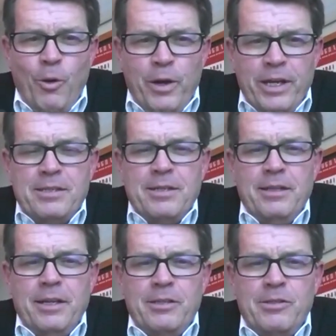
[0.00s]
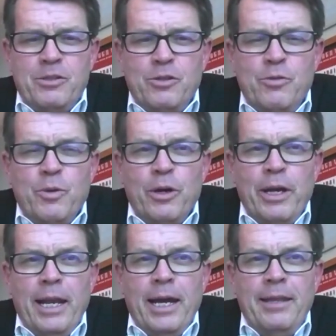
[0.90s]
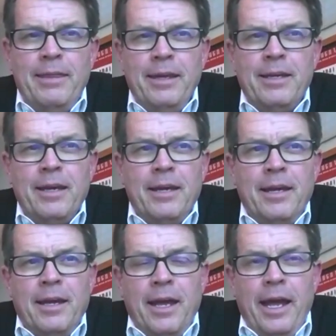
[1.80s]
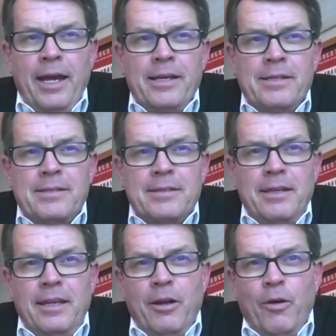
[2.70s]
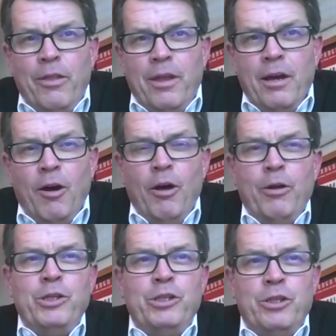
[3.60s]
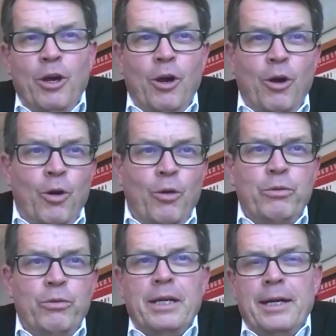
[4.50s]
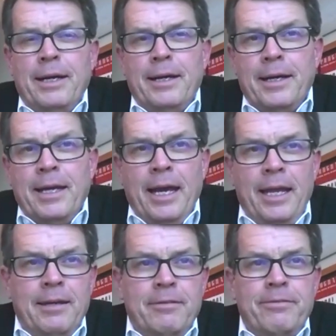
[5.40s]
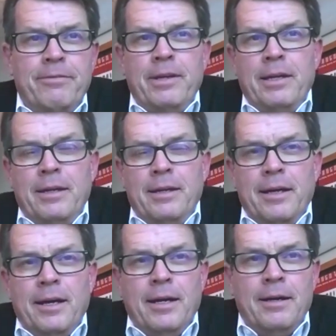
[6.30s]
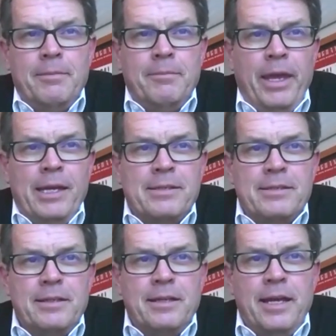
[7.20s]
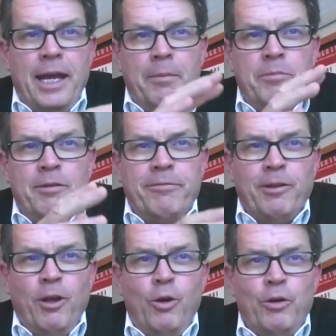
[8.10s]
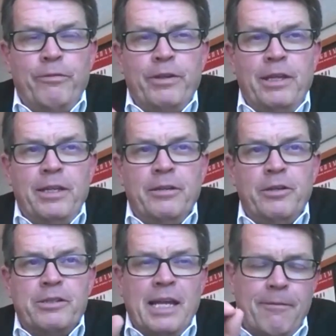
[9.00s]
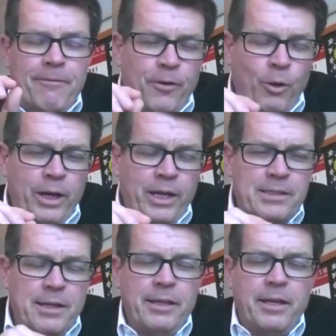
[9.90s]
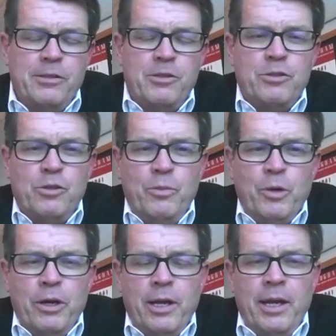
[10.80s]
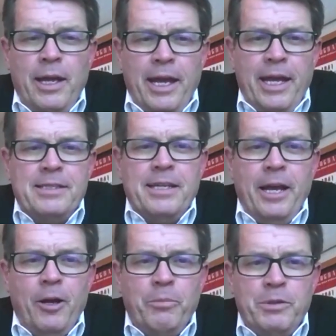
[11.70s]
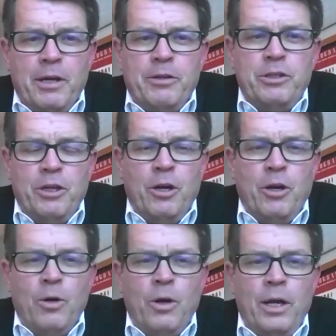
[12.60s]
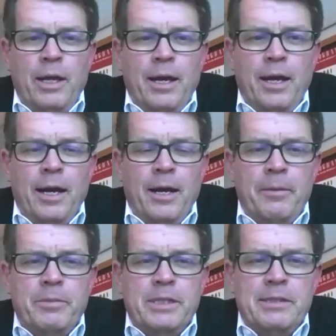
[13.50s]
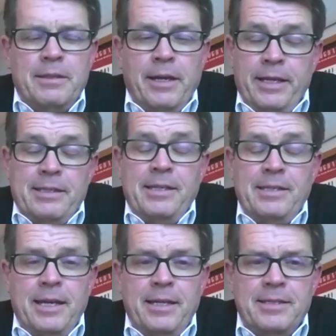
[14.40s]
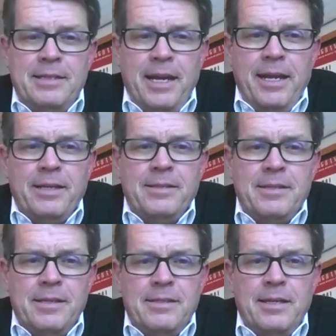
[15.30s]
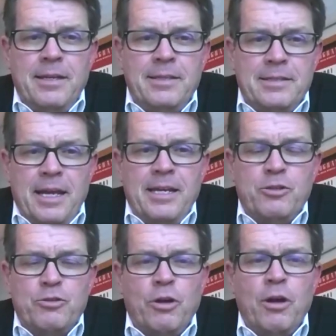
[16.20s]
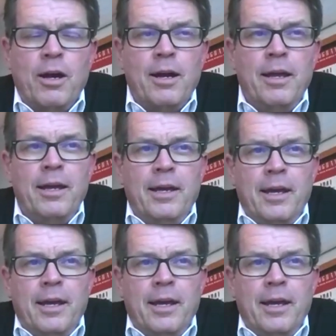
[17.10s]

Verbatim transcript: focused on the consumer, and I think as you know, the auto show uh, kind of um, has ebbed and flowed over the years, that focus on the consumer has helped our show, um, as I said, stay consistent and stay strong.